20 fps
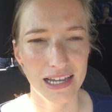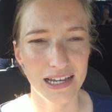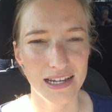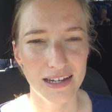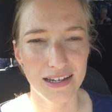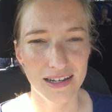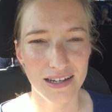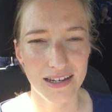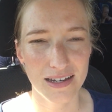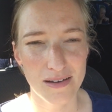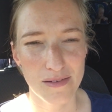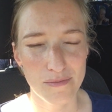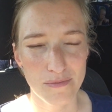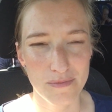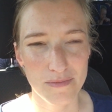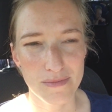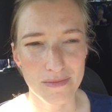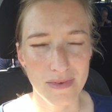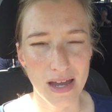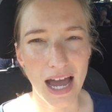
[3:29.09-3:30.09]

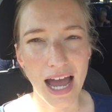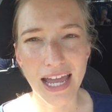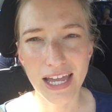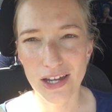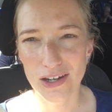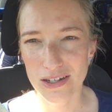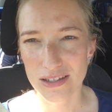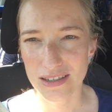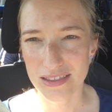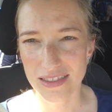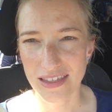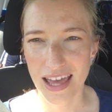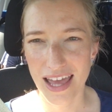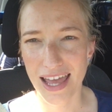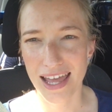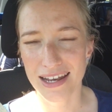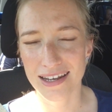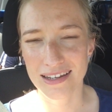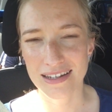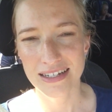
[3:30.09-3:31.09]
I could
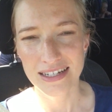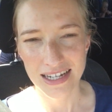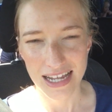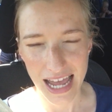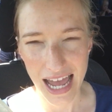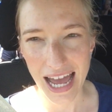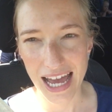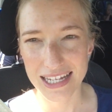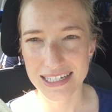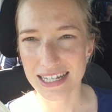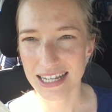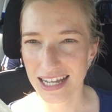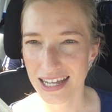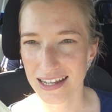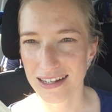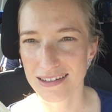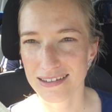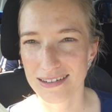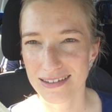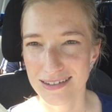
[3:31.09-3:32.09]
then add
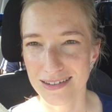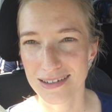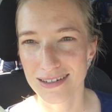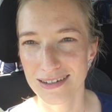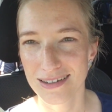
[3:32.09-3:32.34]
in